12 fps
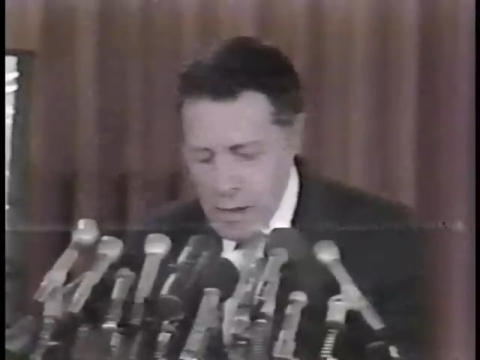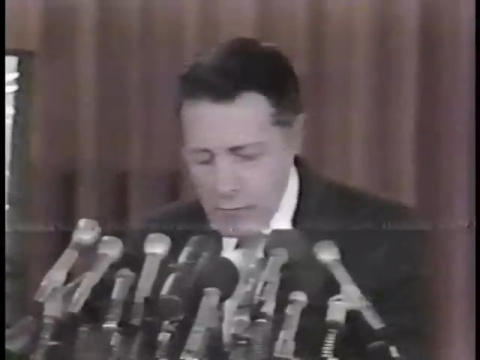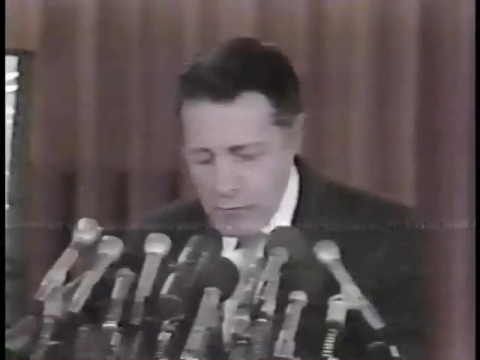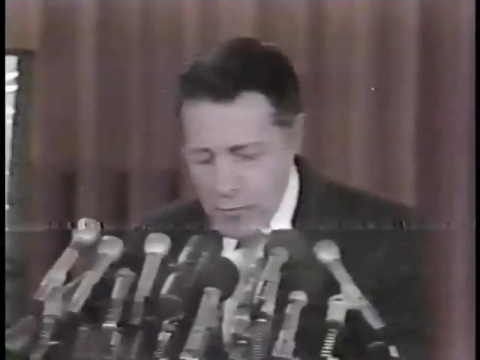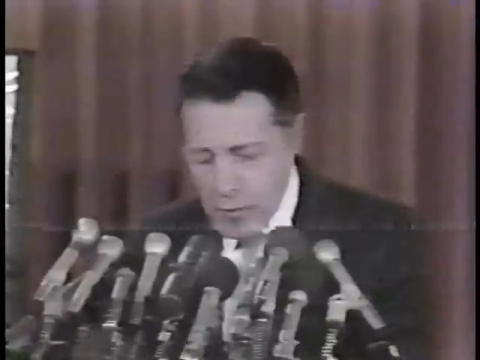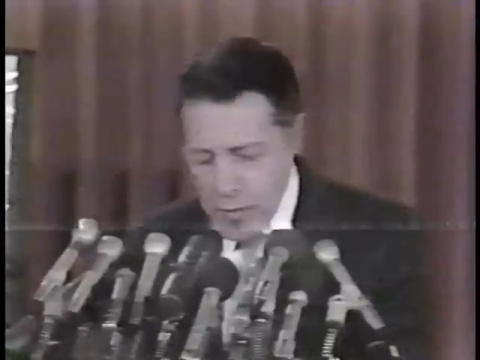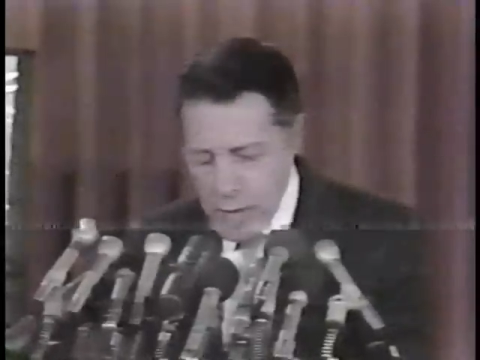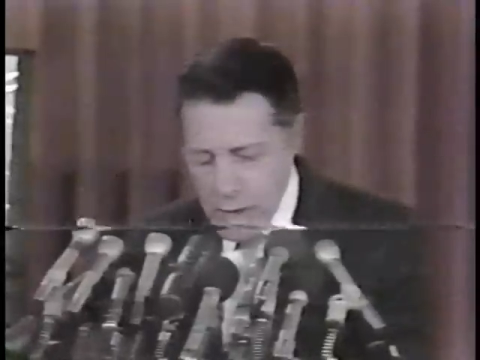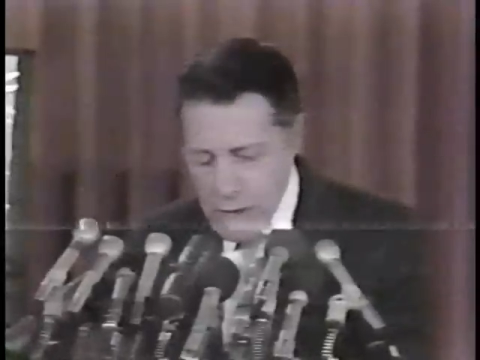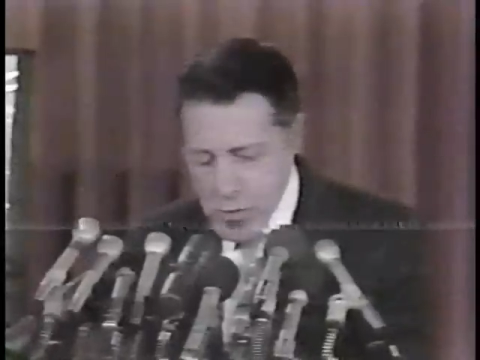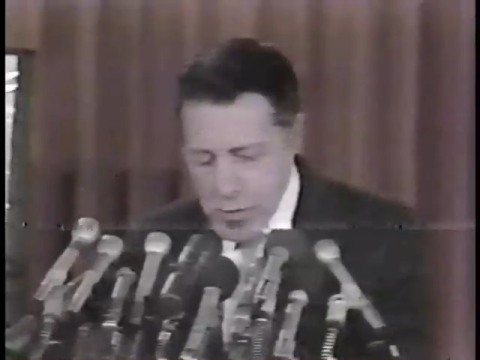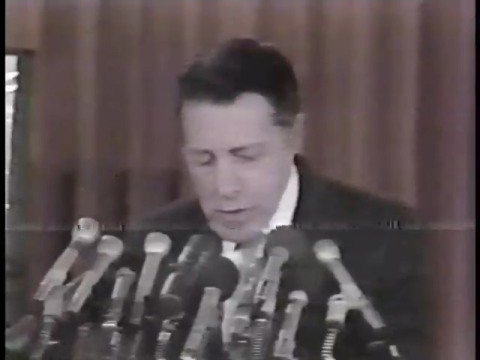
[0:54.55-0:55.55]
for the
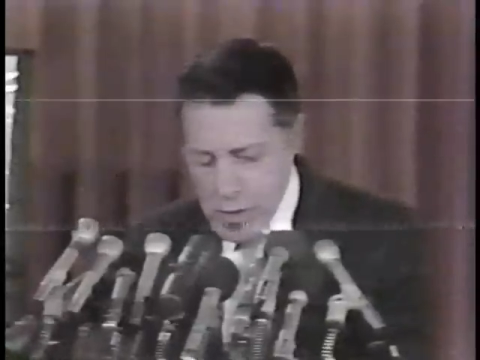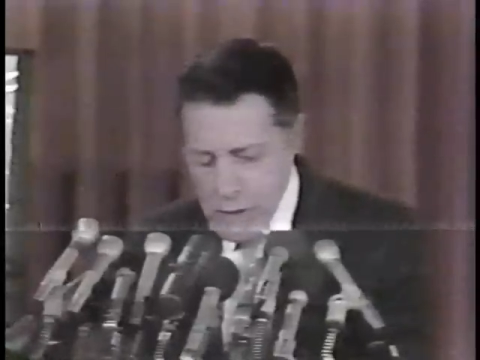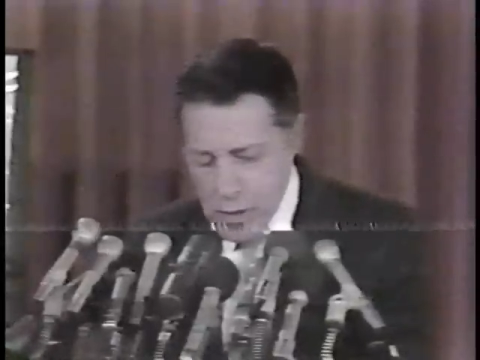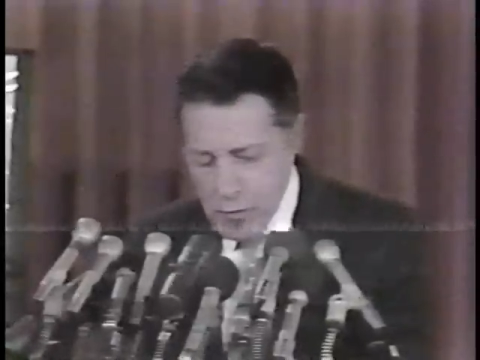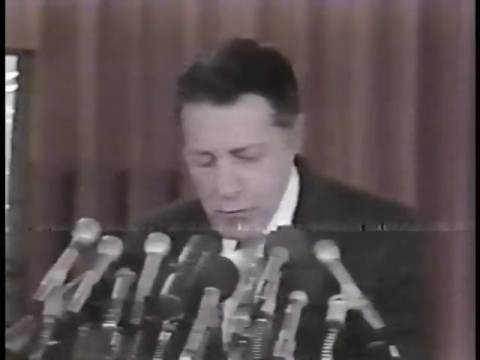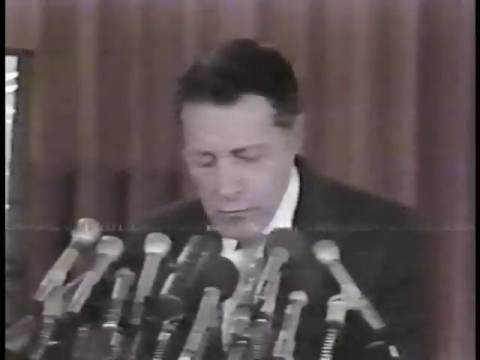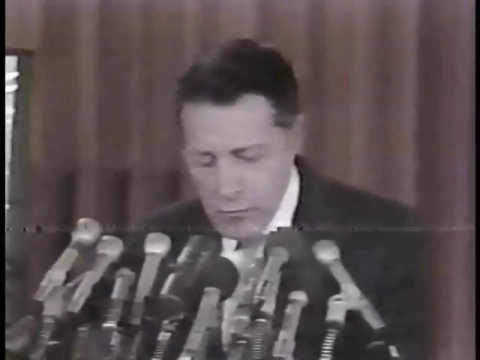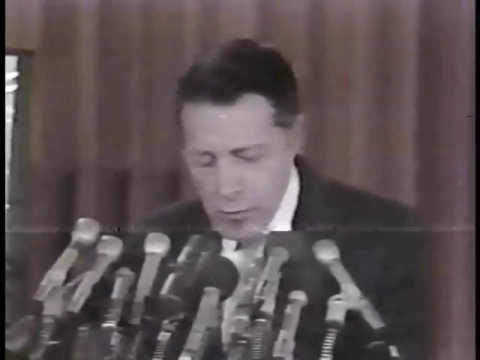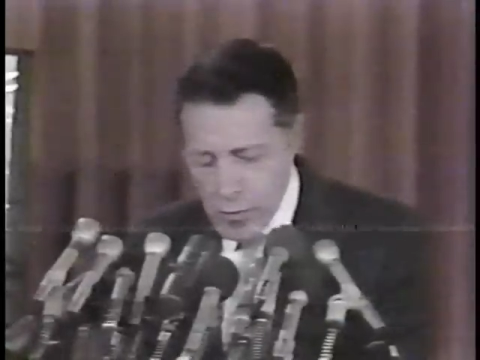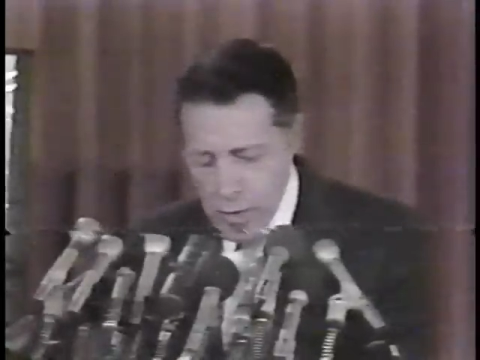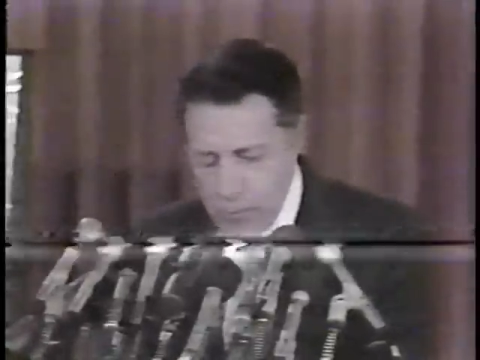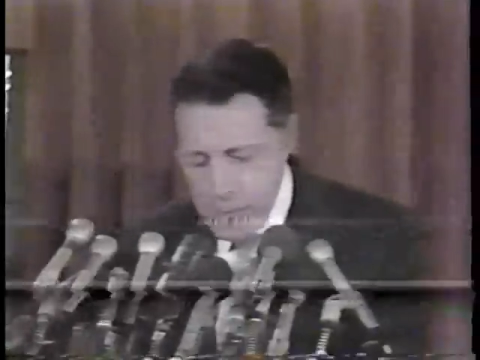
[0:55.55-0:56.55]
extradition of the
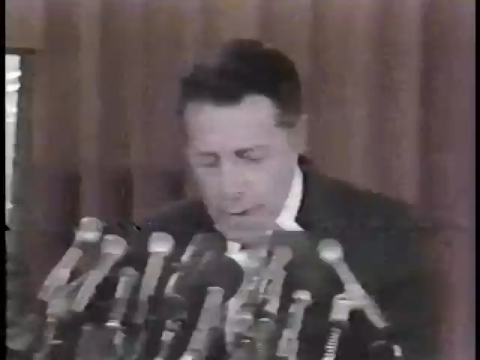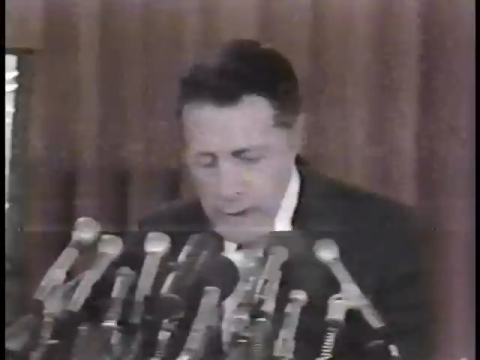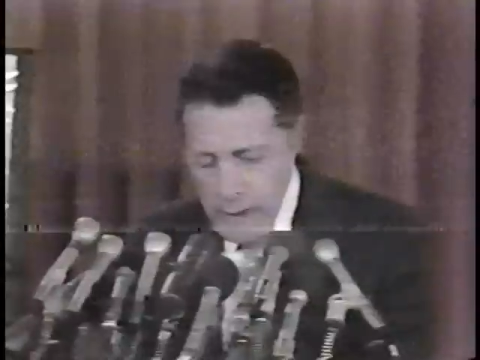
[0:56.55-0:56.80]
4,